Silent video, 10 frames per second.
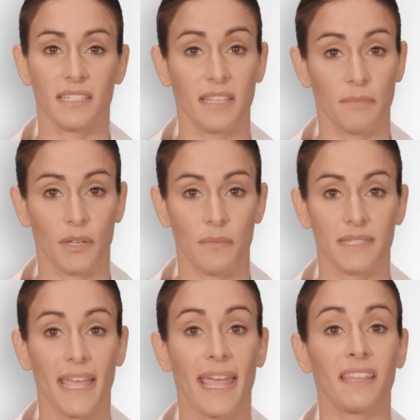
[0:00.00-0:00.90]

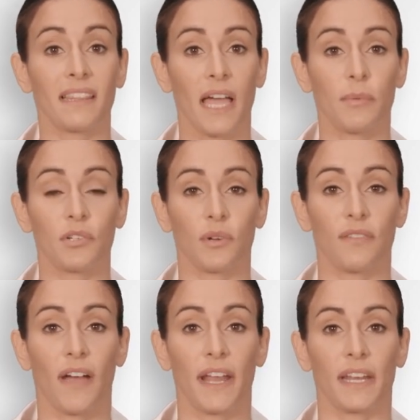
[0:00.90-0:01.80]
symptoms, and laboratory
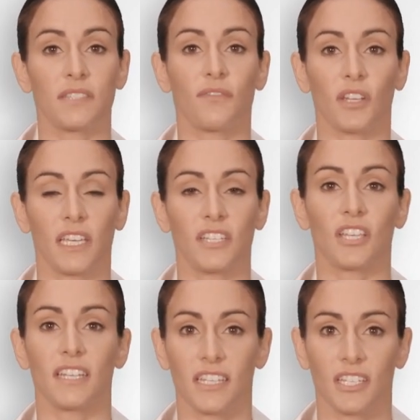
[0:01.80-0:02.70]
findings for each
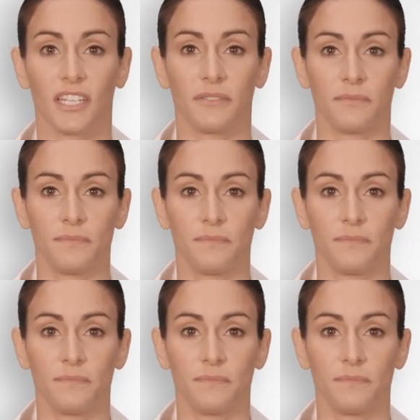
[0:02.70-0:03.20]
condition.